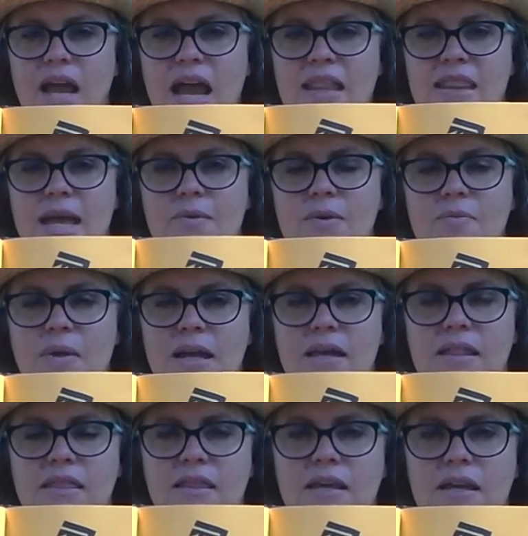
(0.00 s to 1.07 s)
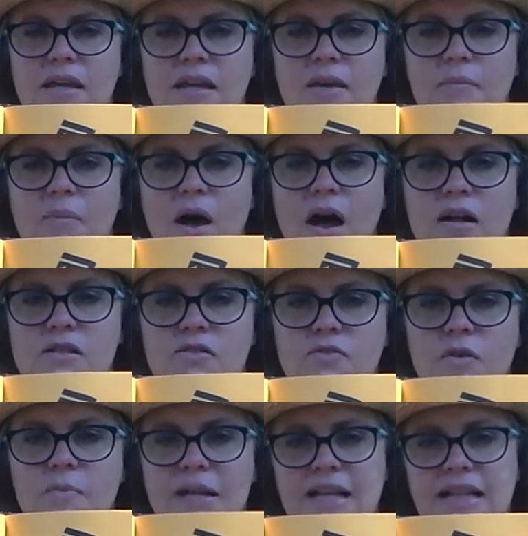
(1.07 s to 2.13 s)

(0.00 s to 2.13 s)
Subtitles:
And they would make the pots from the